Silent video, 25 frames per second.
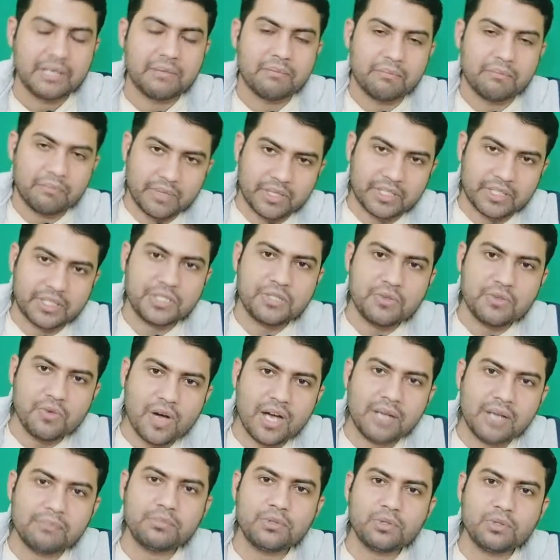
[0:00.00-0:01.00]
But you
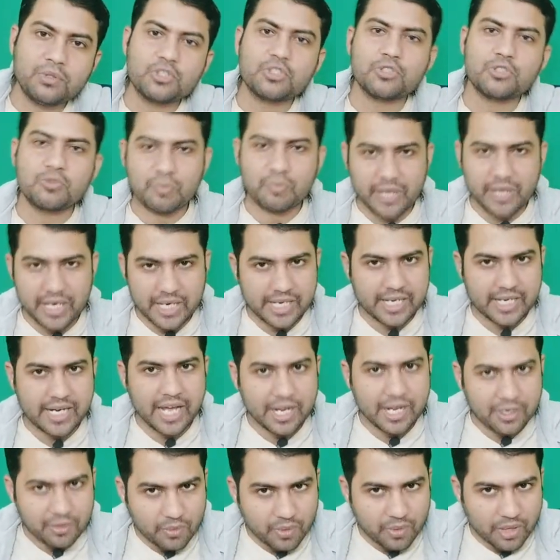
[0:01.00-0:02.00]
have to spend
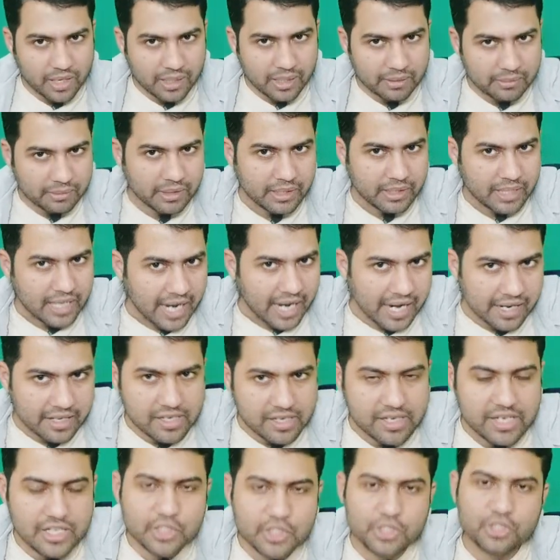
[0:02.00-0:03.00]
at
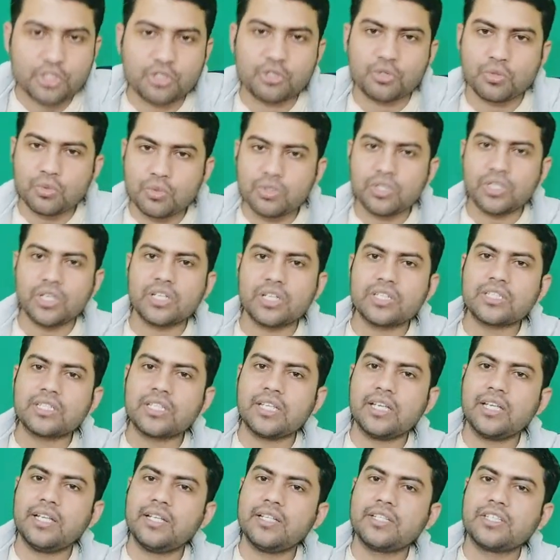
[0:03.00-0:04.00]
least 2 years
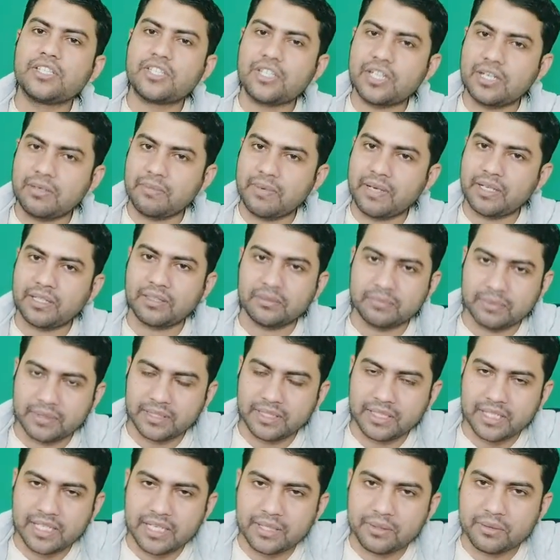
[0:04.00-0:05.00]
in State Bank of
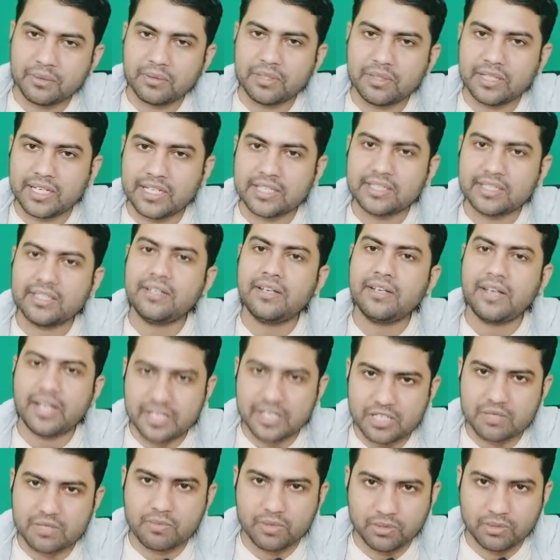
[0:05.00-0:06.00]
India to get the
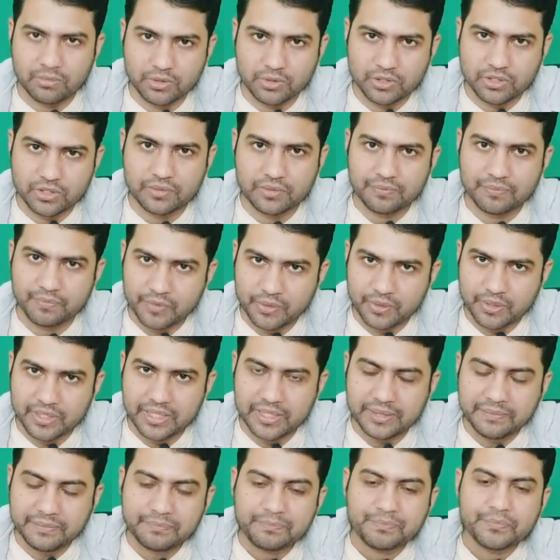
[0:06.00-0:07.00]
next promotion.
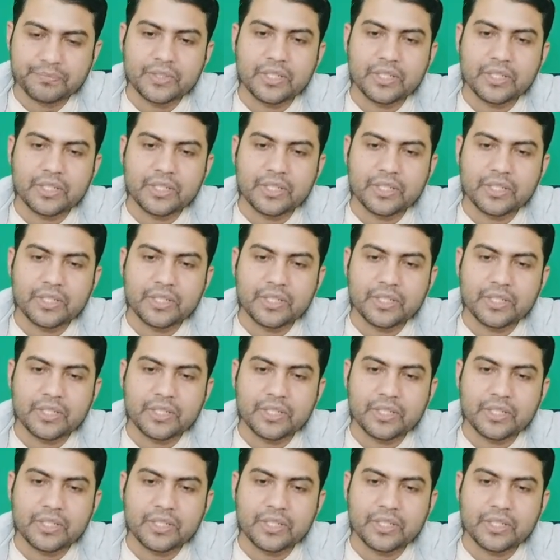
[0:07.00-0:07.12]
Okay,